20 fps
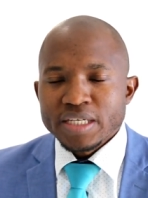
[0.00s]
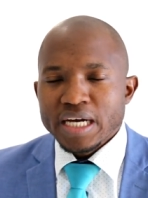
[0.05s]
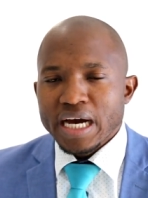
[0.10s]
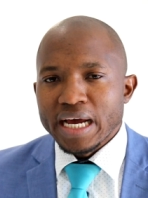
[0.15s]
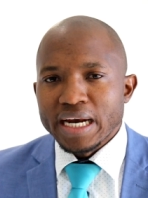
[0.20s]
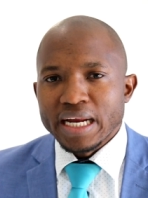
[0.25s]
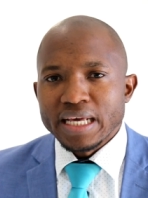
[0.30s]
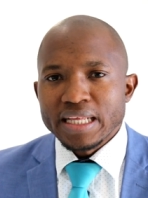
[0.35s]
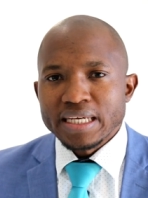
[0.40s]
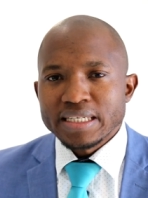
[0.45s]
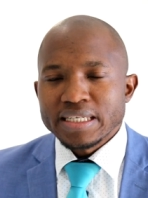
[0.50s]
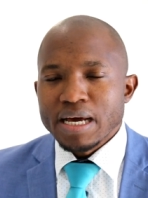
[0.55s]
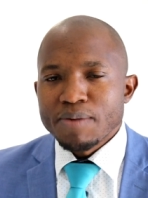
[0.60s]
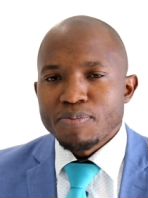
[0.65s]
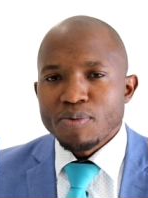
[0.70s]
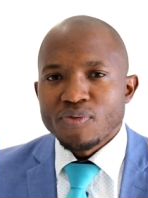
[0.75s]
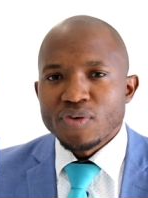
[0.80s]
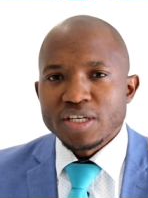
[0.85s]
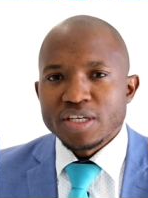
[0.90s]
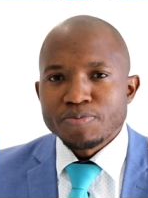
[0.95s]
Another type
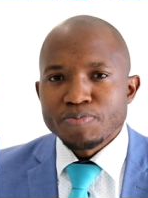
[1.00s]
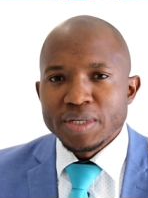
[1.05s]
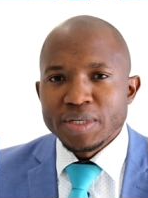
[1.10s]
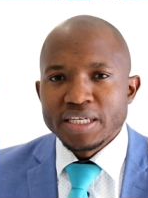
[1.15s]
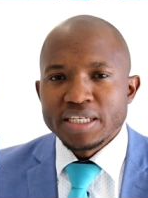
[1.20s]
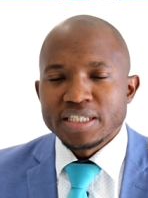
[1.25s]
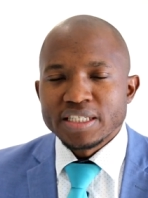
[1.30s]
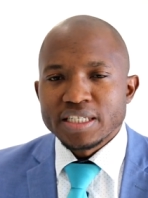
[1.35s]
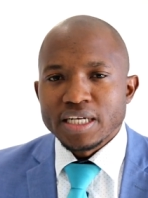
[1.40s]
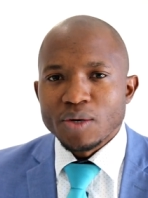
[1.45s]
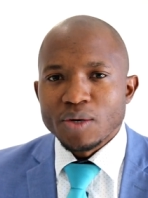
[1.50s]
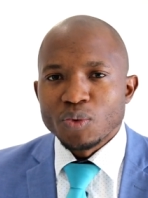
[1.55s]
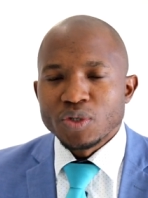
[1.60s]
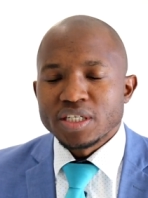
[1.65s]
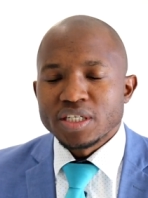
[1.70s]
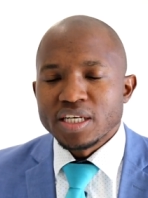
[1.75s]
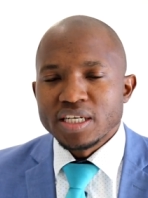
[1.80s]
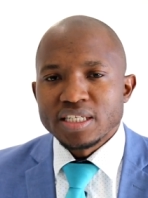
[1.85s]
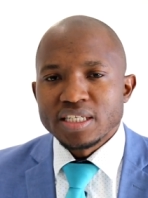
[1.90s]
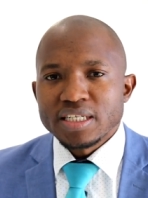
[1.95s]
of expenditure
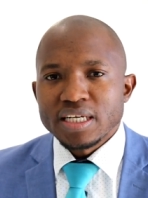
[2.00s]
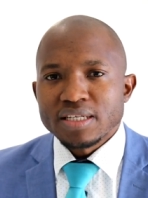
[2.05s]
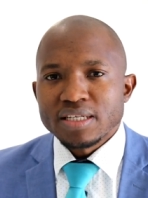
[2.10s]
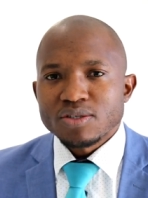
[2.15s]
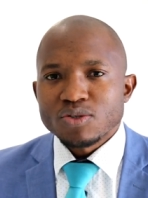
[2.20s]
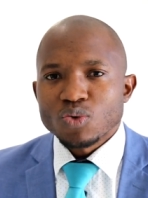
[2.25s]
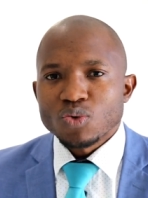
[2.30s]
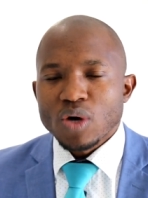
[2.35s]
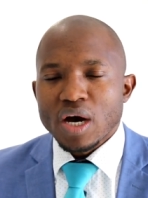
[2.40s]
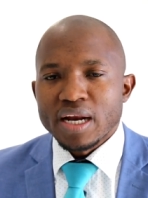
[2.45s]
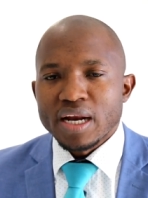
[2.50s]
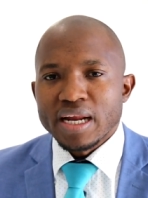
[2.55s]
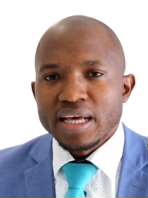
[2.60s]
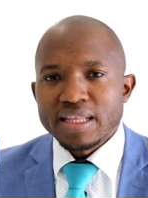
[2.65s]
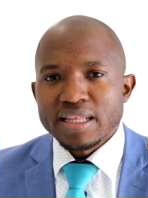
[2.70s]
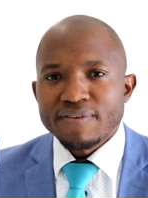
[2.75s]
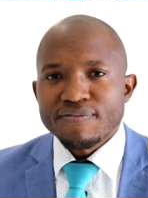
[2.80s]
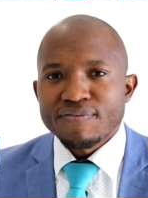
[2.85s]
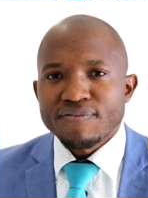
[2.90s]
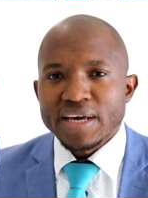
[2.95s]
which leads us to
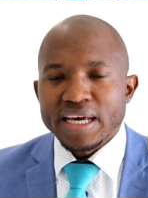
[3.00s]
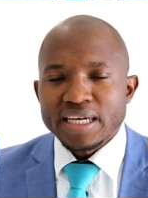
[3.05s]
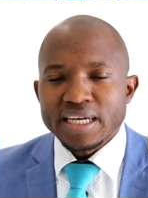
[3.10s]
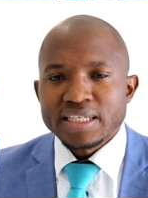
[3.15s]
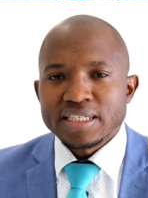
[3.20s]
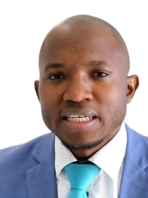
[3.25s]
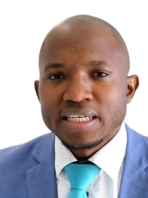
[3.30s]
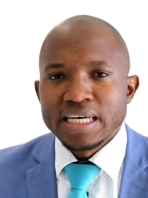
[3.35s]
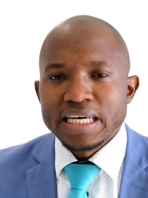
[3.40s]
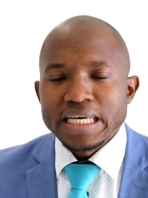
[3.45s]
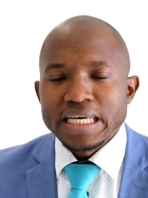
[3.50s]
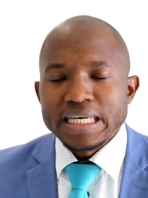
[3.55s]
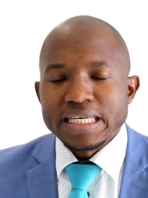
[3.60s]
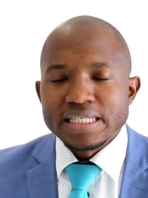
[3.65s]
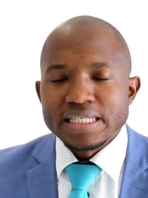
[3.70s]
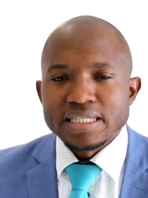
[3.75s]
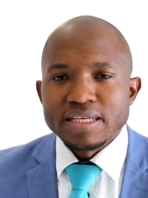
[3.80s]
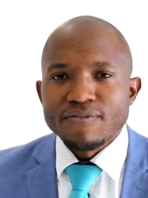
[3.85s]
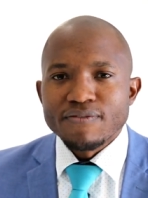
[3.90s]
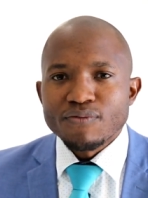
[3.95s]
another fact
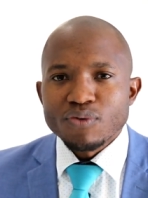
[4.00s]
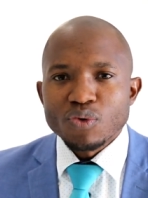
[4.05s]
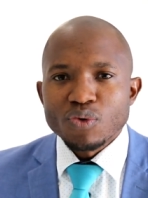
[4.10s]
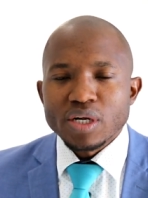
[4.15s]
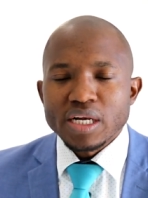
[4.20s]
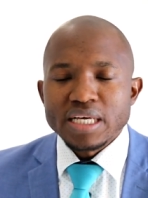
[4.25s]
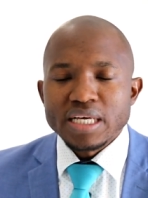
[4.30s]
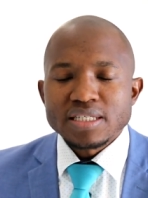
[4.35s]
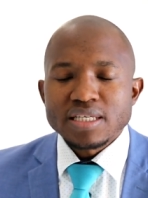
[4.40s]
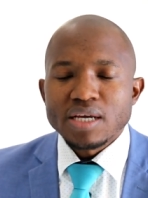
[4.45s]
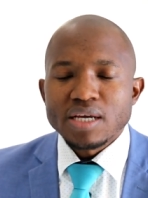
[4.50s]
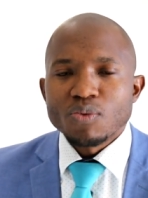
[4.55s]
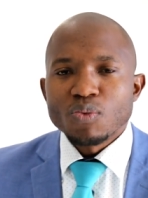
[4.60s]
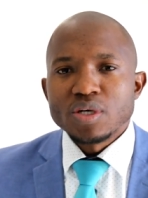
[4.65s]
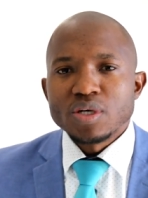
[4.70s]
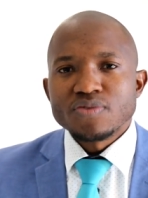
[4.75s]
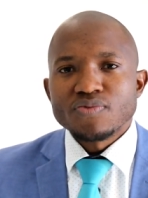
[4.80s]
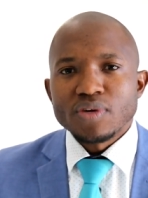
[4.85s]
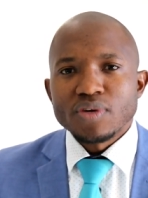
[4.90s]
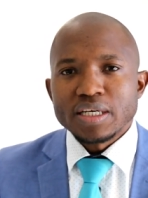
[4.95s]
is the fruitless and
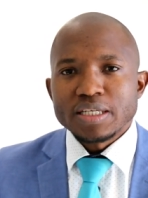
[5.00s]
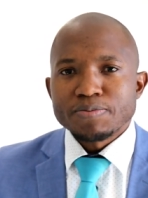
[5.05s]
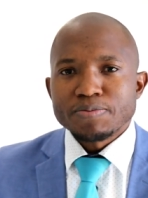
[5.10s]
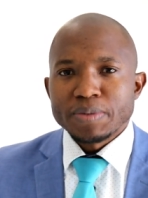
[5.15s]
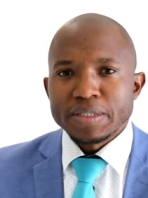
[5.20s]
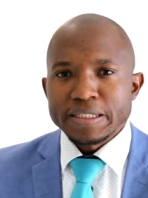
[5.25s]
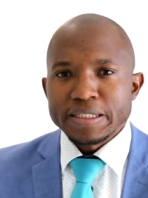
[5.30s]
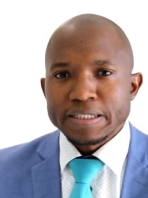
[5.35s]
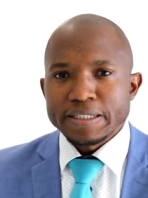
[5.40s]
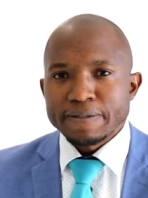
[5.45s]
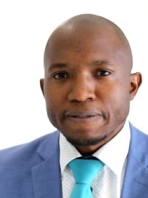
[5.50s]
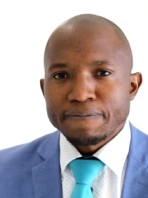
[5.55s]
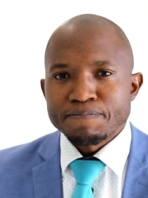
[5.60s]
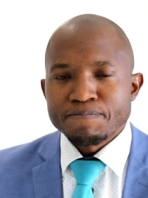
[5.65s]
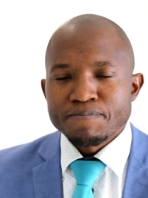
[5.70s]
wasteful expenditure.